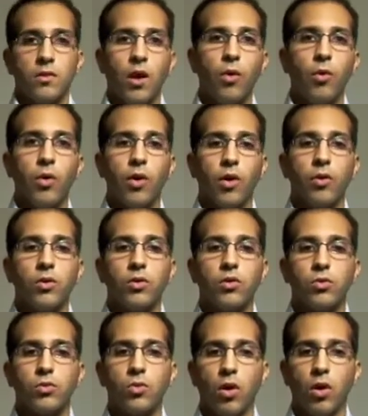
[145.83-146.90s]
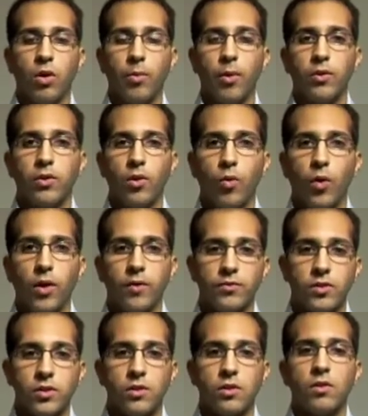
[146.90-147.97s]
Now we're going to talk about the
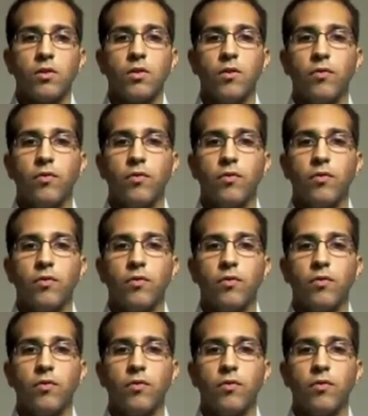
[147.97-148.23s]
waves.